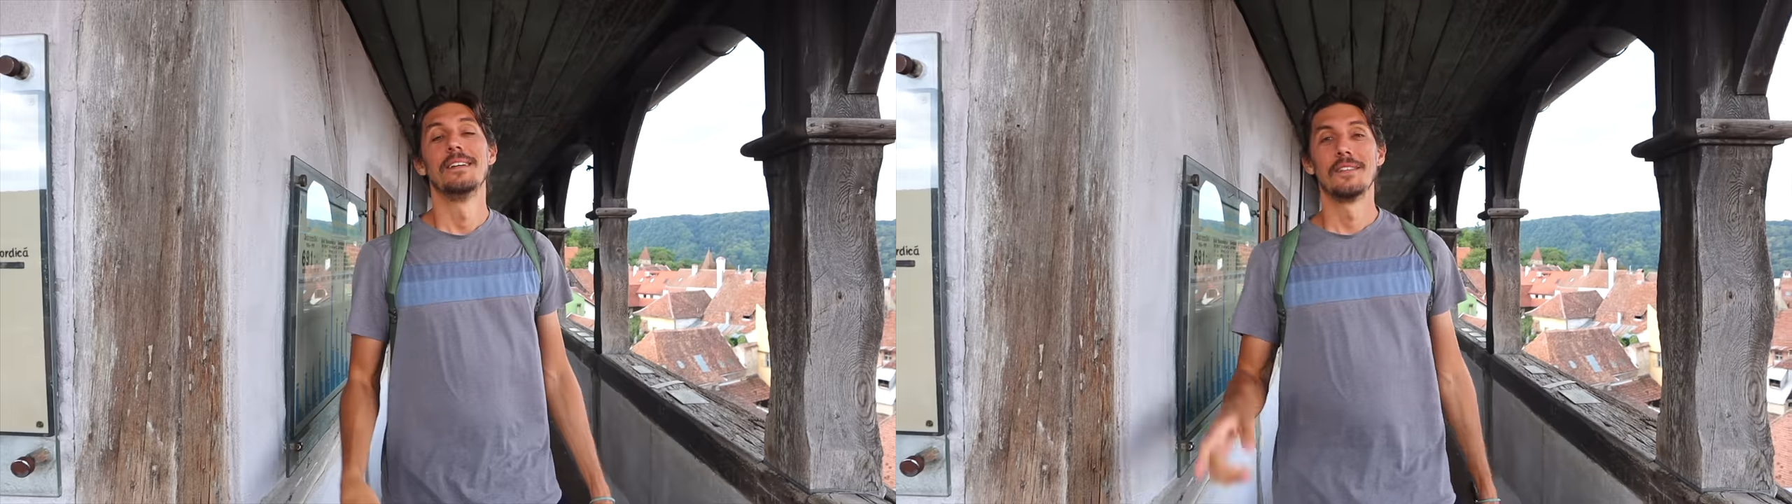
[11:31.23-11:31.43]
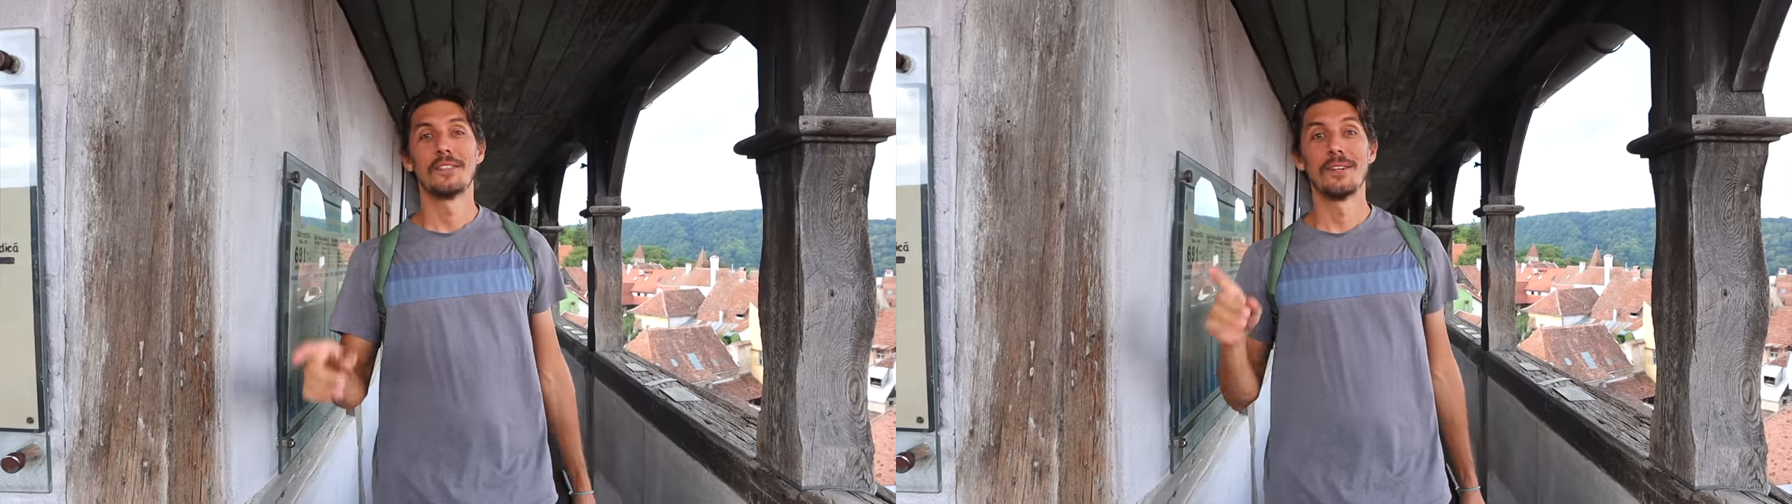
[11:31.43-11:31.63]

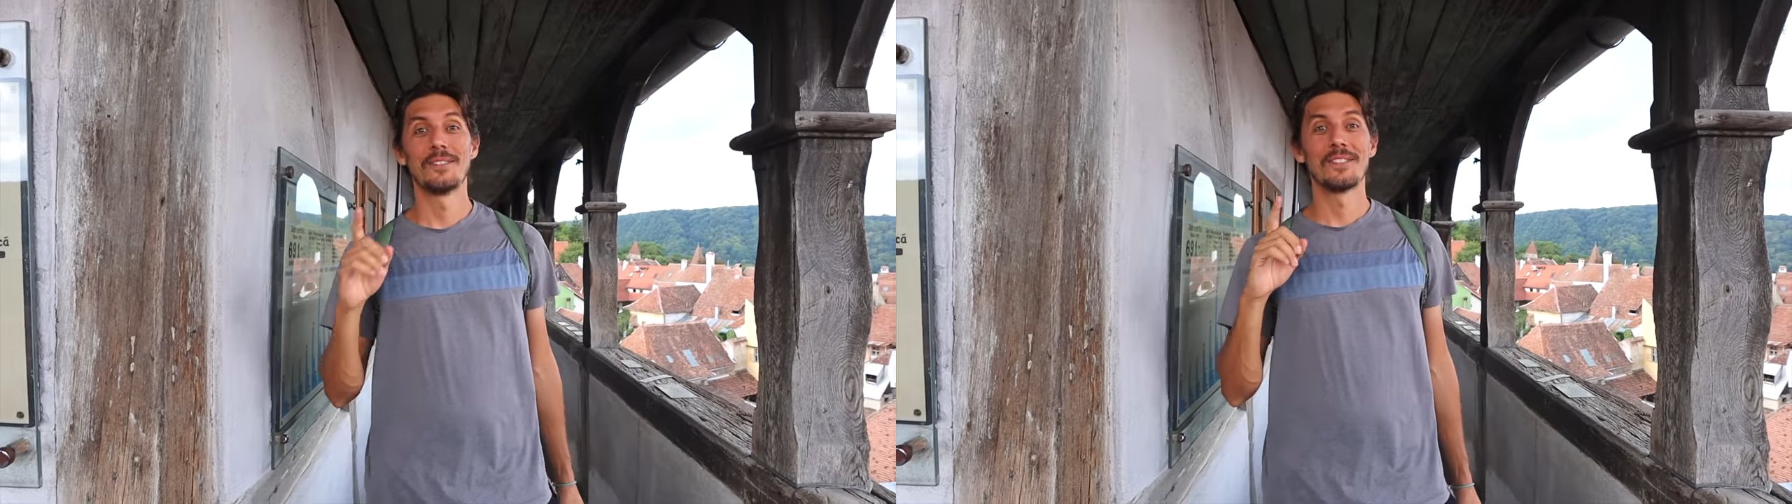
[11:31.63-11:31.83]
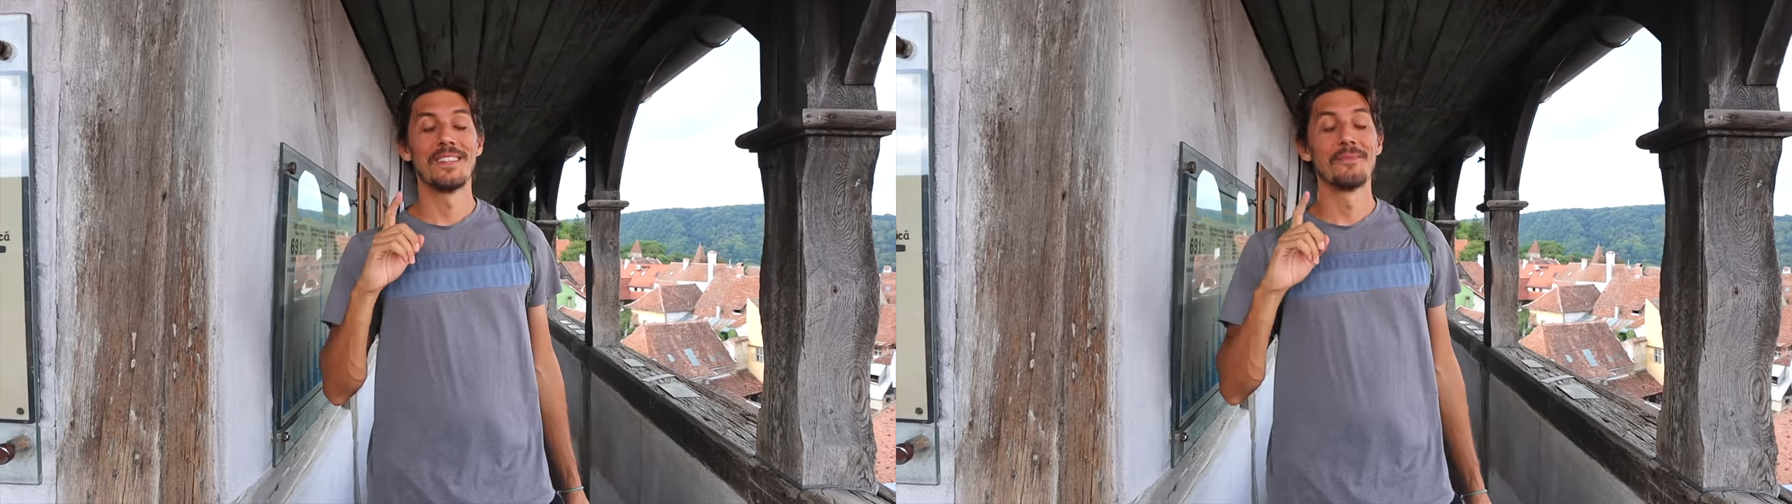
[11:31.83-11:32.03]
So
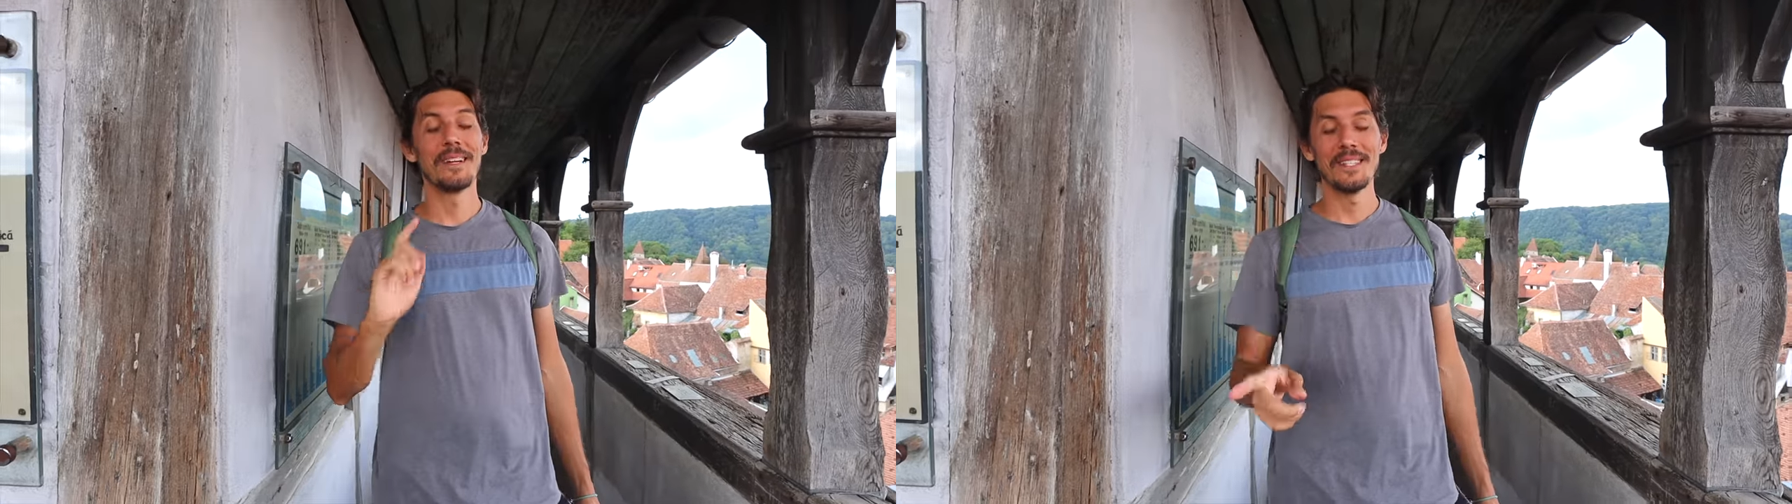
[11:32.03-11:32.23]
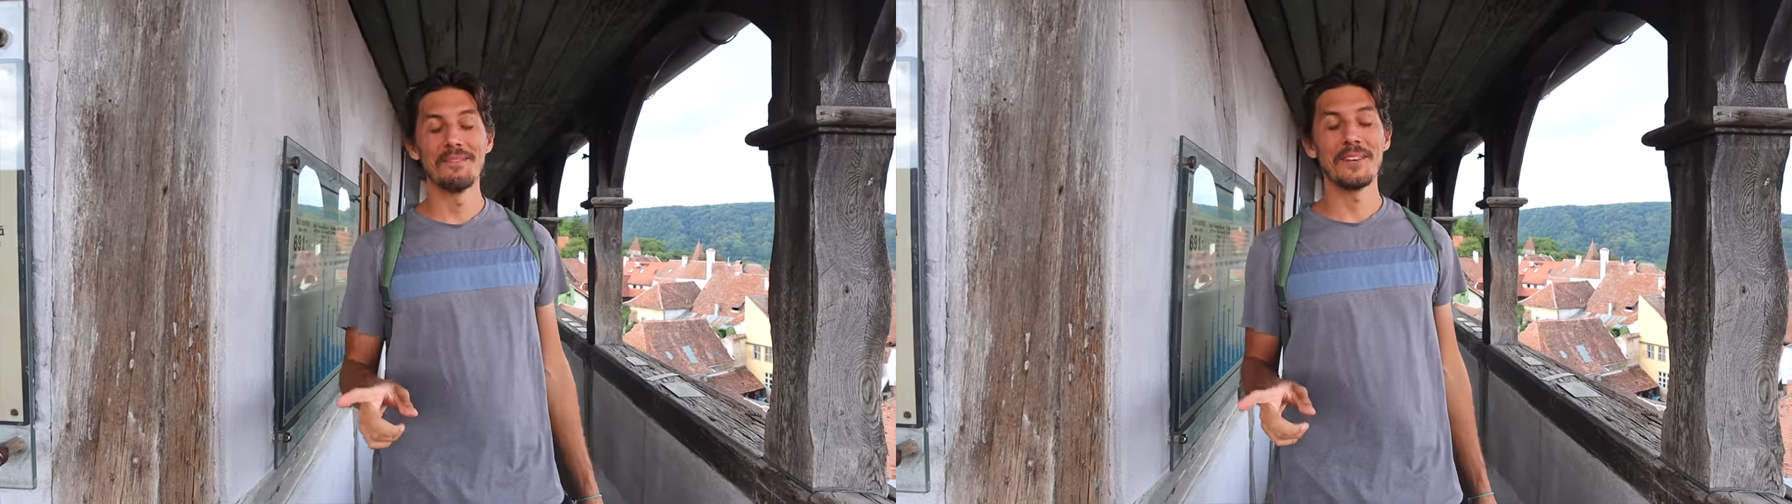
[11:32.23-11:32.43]
the
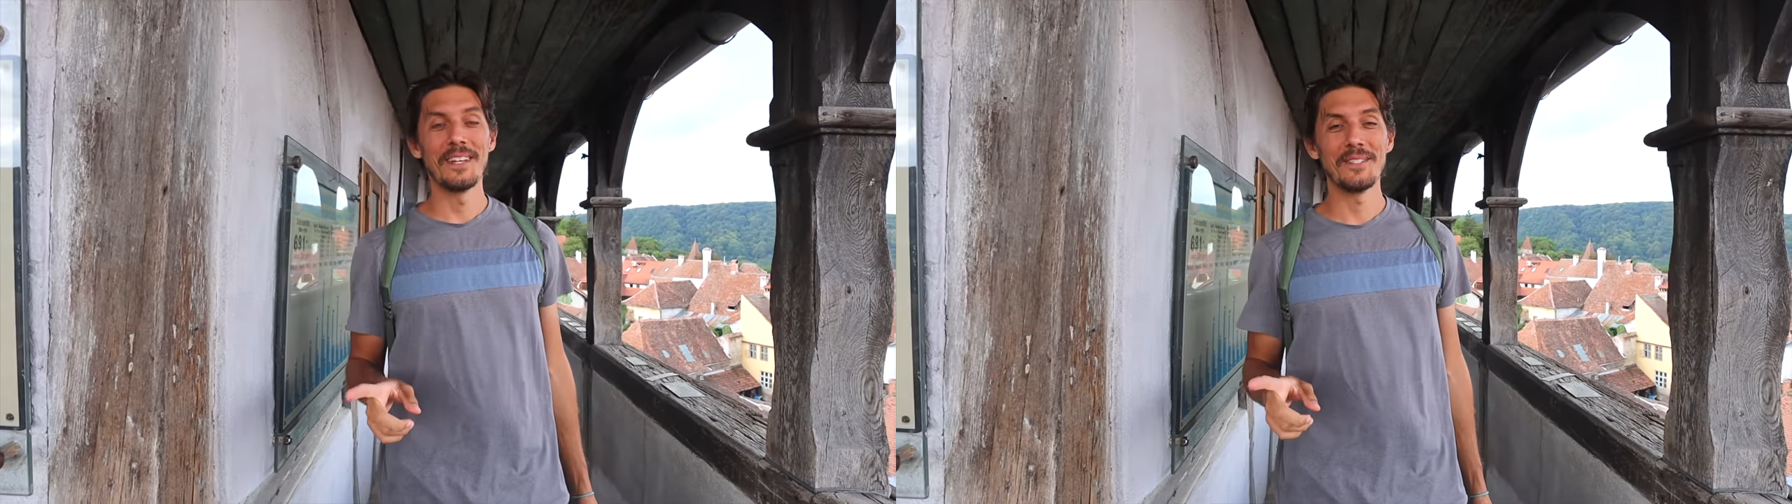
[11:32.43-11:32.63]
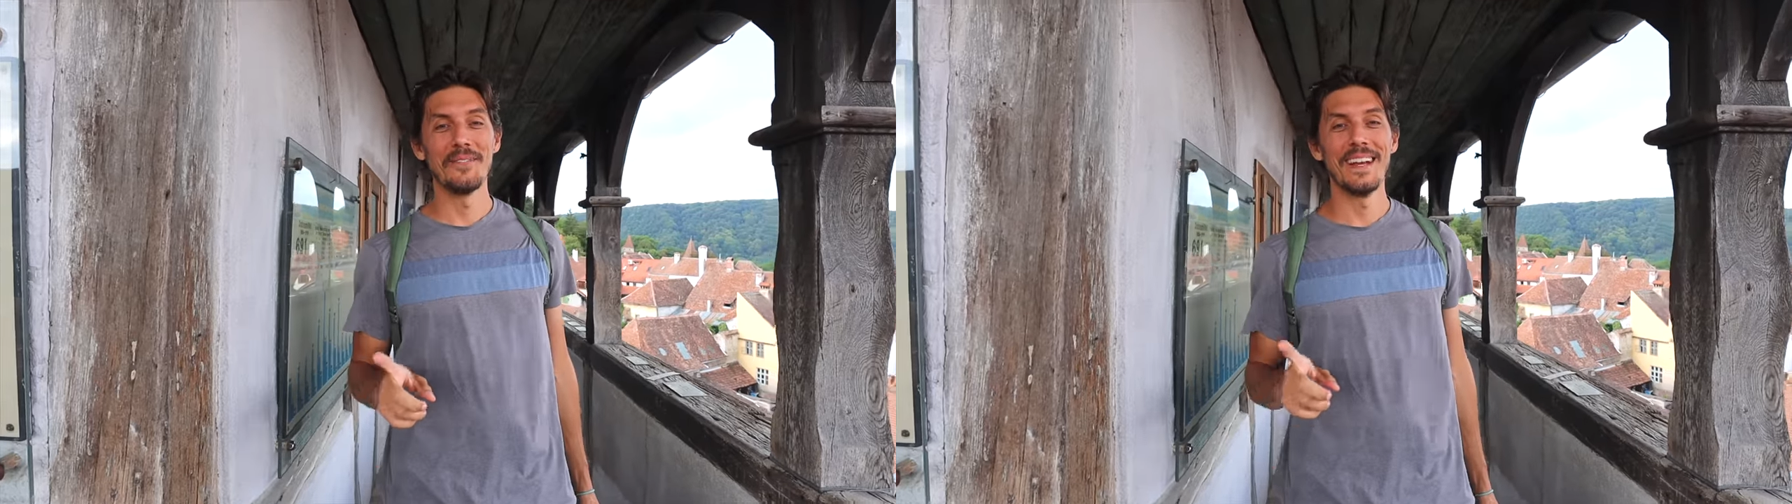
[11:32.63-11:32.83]
region of
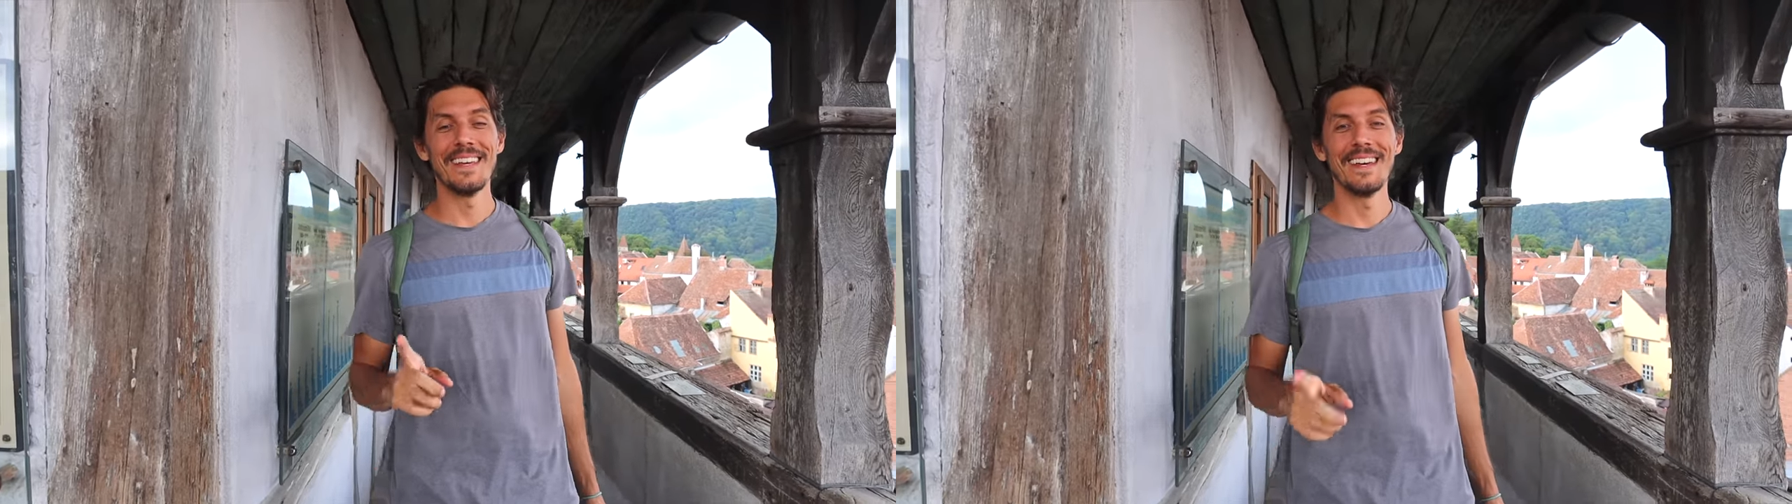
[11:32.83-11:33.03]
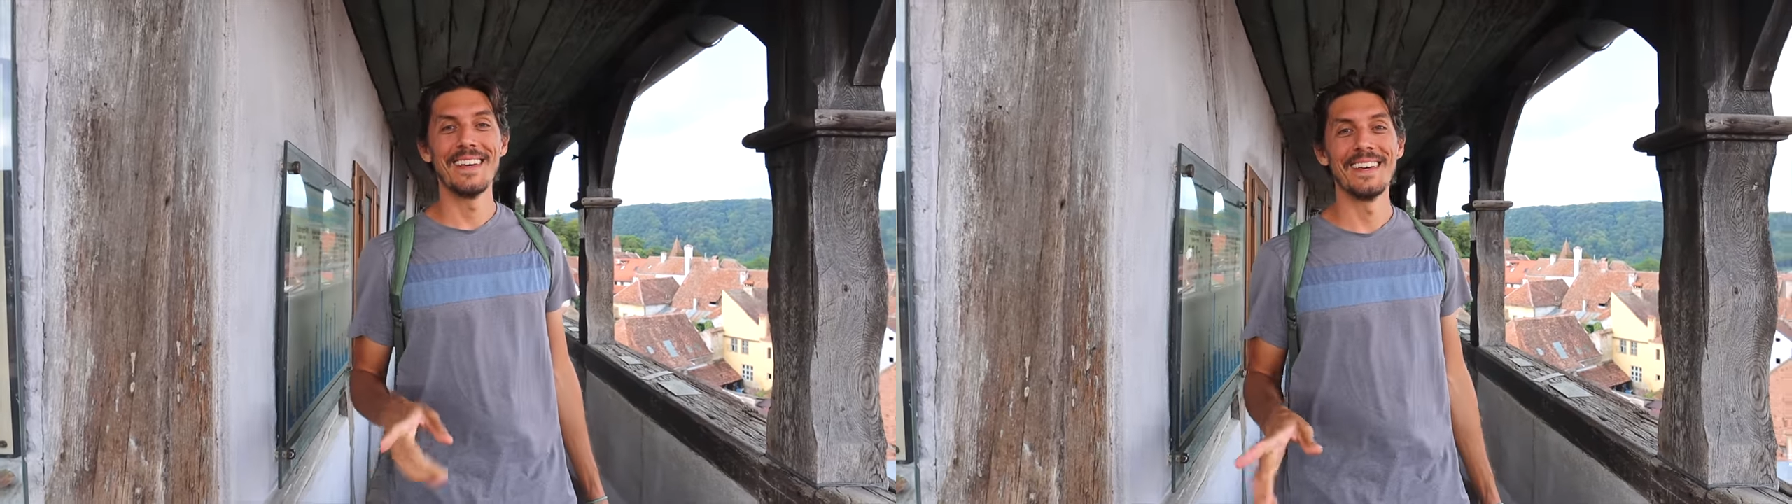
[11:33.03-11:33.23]
Transylvania